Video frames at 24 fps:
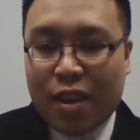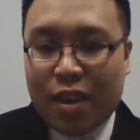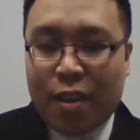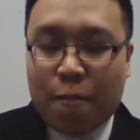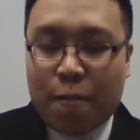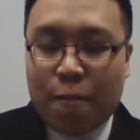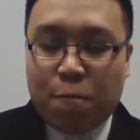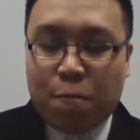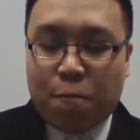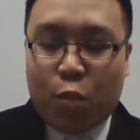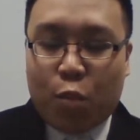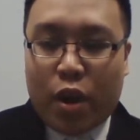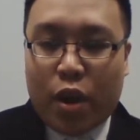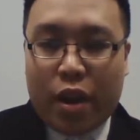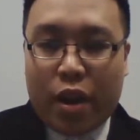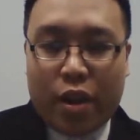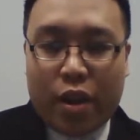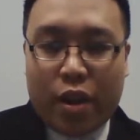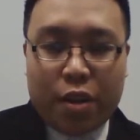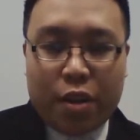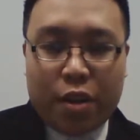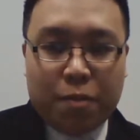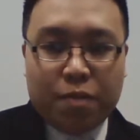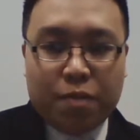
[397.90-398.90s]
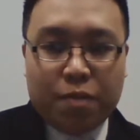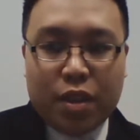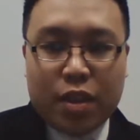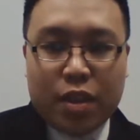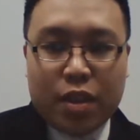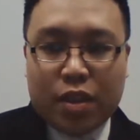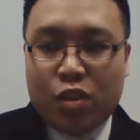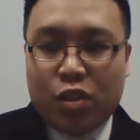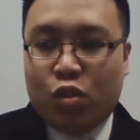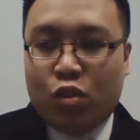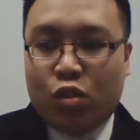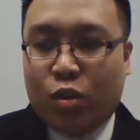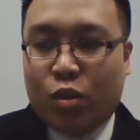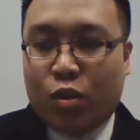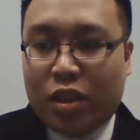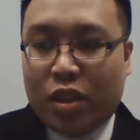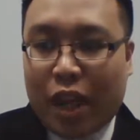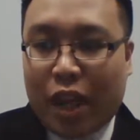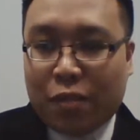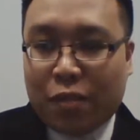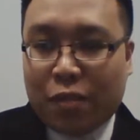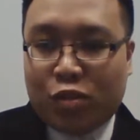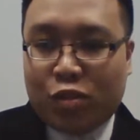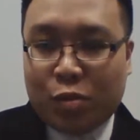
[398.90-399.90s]
where you would
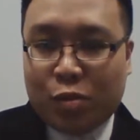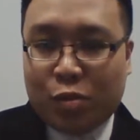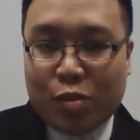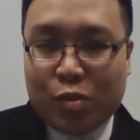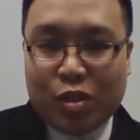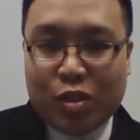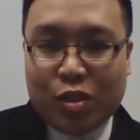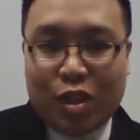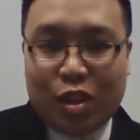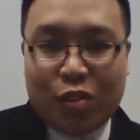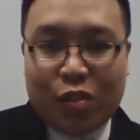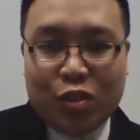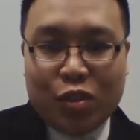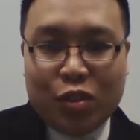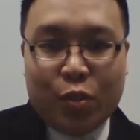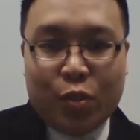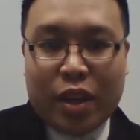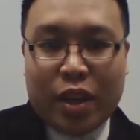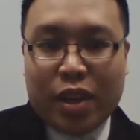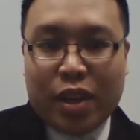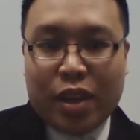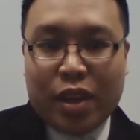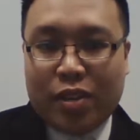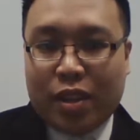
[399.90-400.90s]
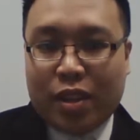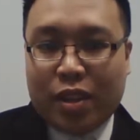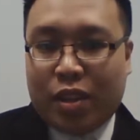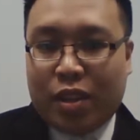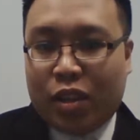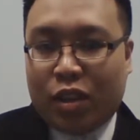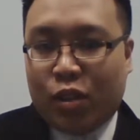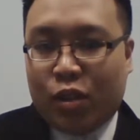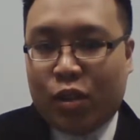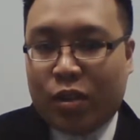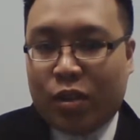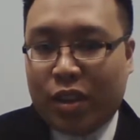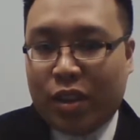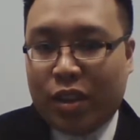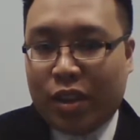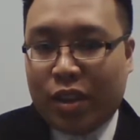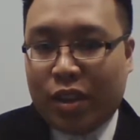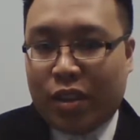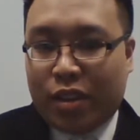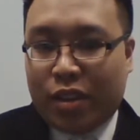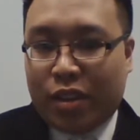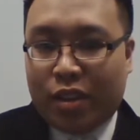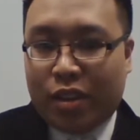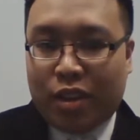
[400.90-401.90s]
live stream yourself doing anything like
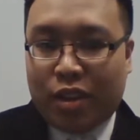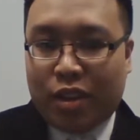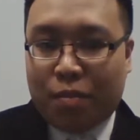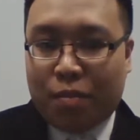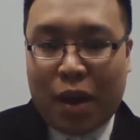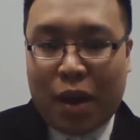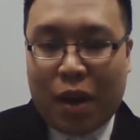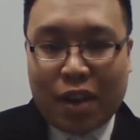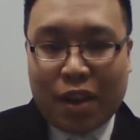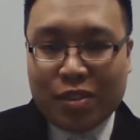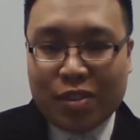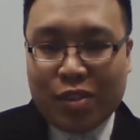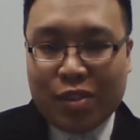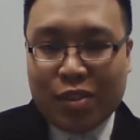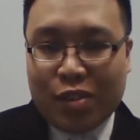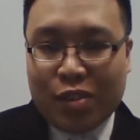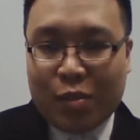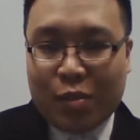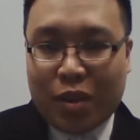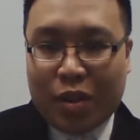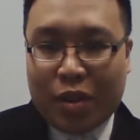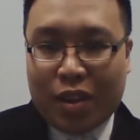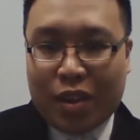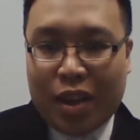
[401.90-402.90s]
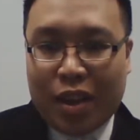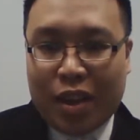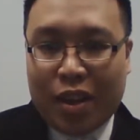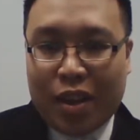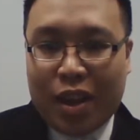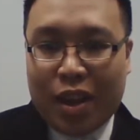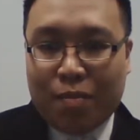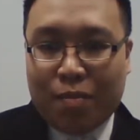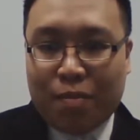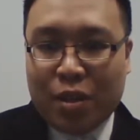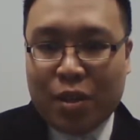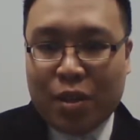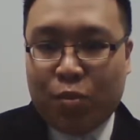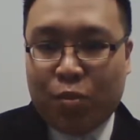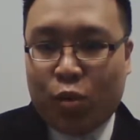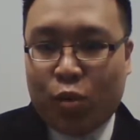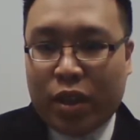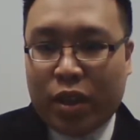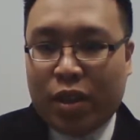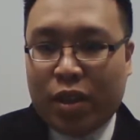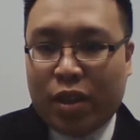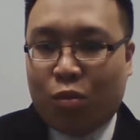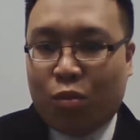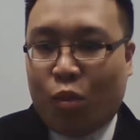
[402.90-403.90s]
cooking pasta and whatnot, and people
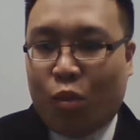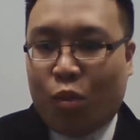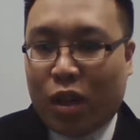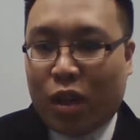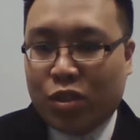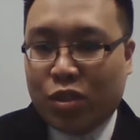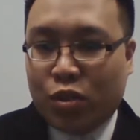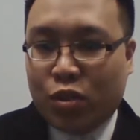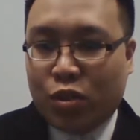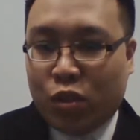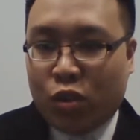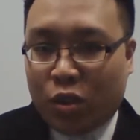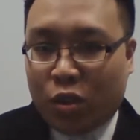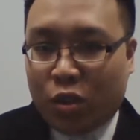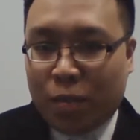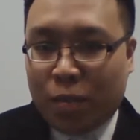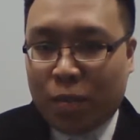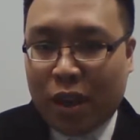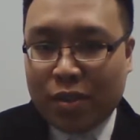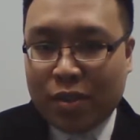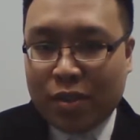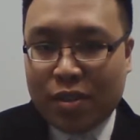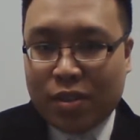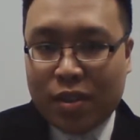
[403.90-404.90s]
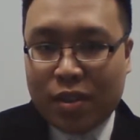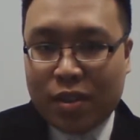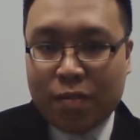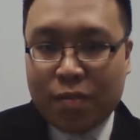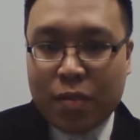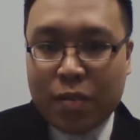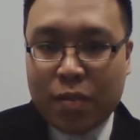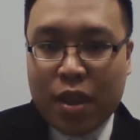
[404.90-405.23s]
can watch you cook pasta,